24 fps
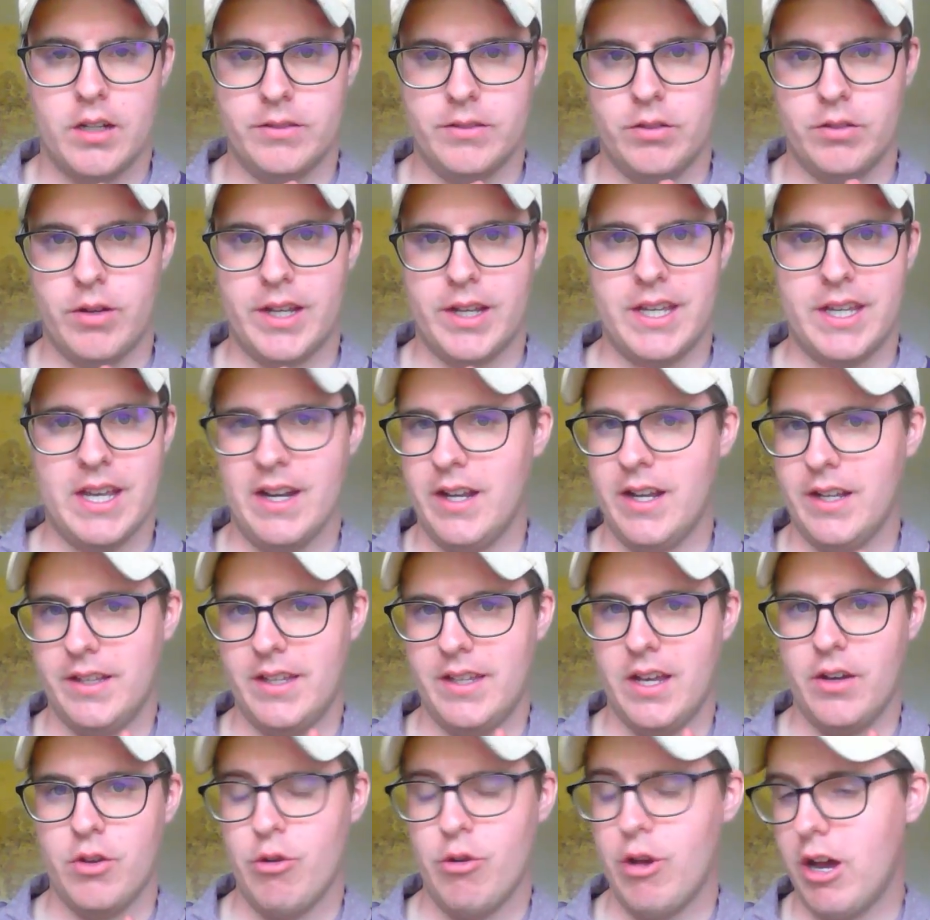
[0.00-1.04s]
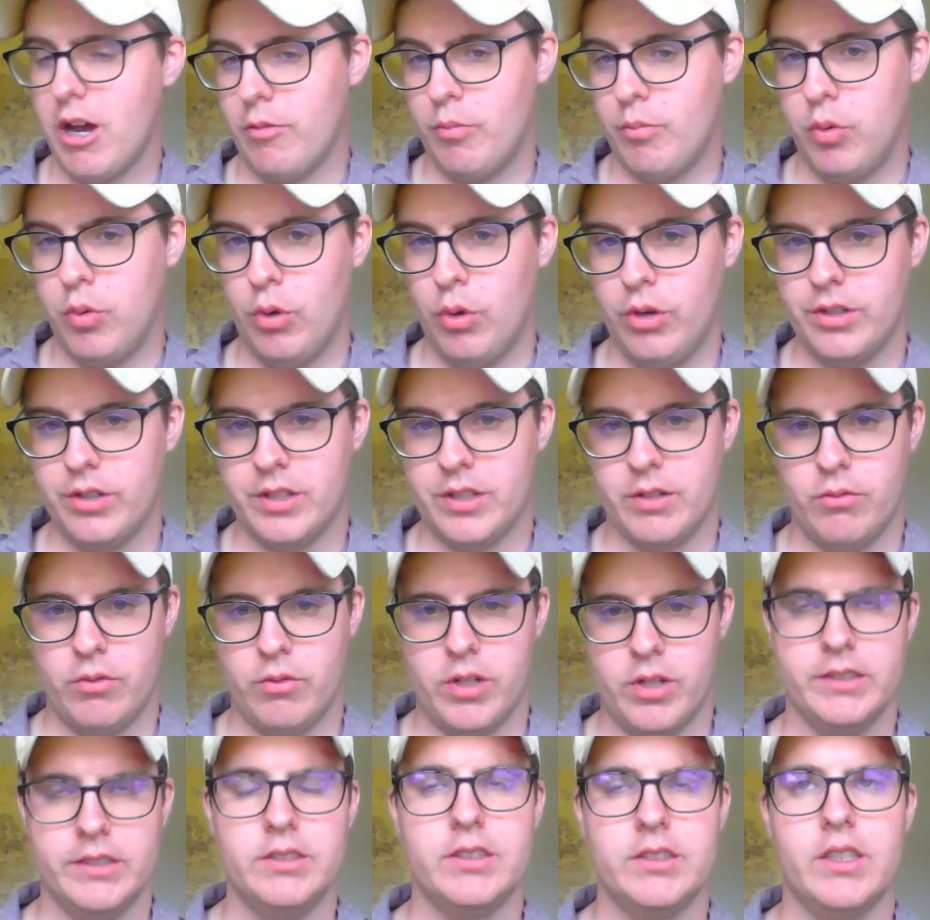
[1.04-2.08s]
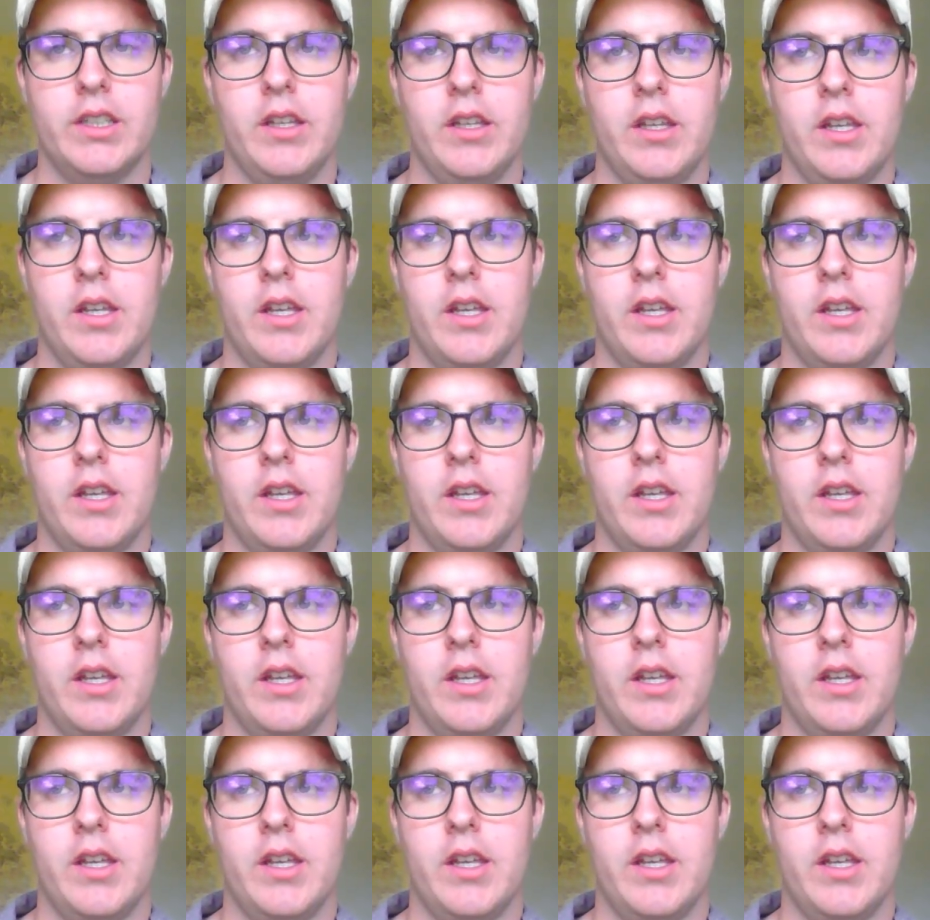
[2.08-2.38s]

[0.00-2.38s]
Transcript: So I cannot tell you how important it was.